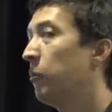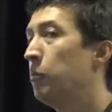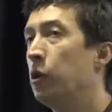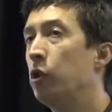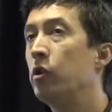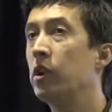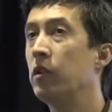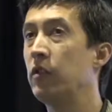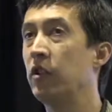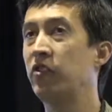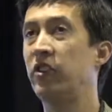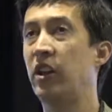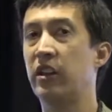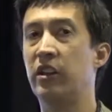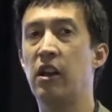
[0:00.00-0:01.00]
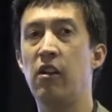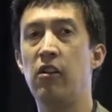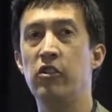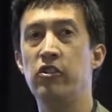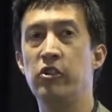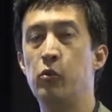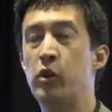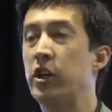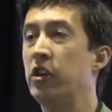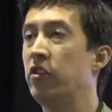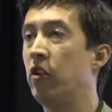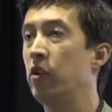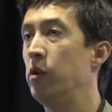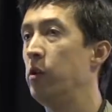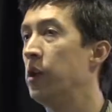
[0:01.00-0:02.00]
the beauty of this technology. We can
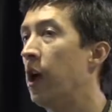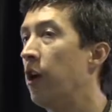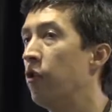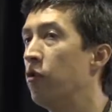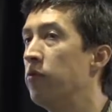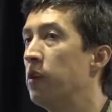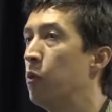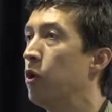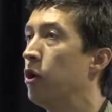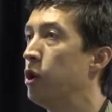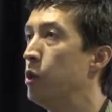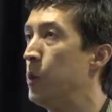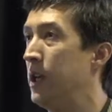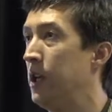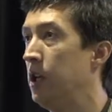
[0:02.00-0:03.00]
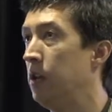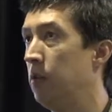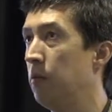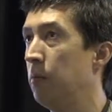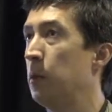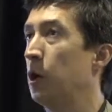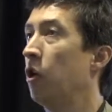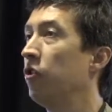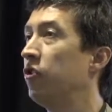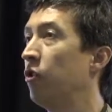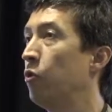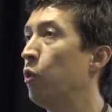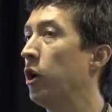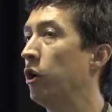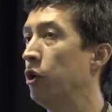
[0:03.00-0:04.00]
tell you not only where you hit, but also
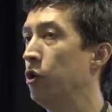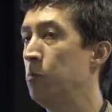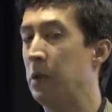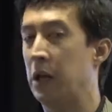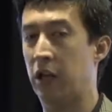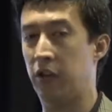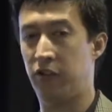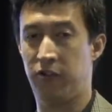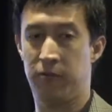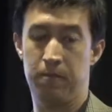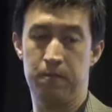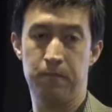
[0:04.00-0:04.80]
where you miss.